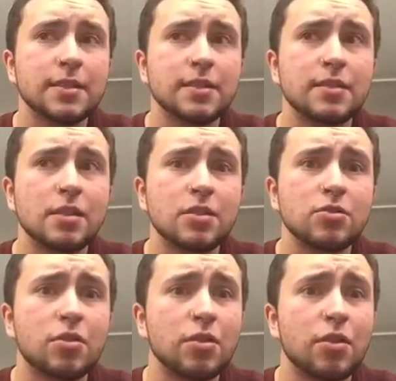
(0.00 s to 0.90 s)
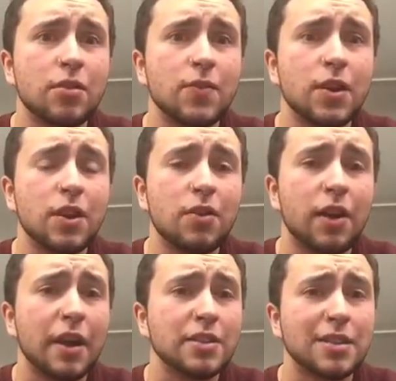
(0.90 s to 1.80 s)
this is such a short notice video
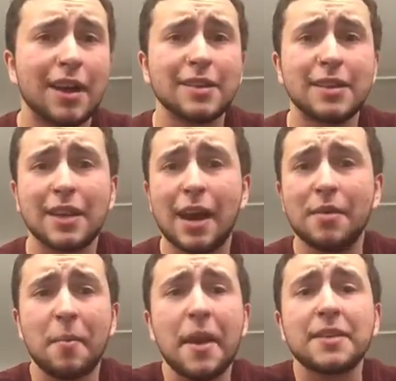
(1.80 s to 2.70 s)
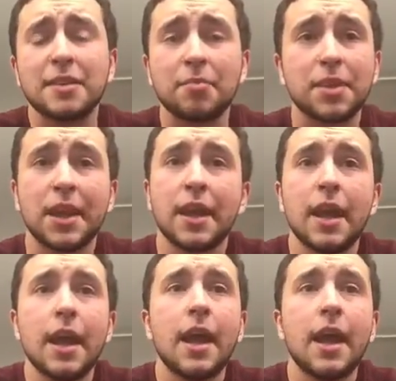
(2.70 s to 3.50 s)
and I just had the time to make something,